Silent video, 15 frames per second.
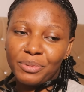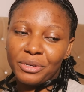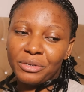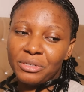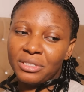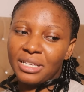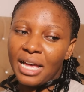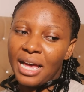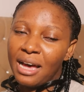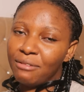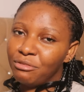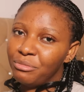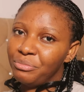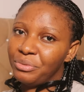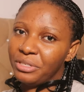because I
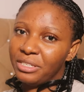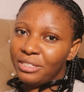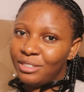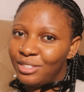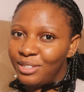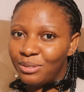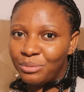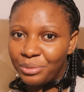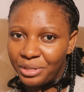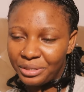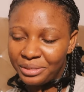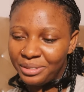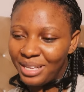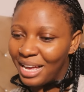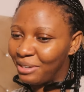haven't been eating well.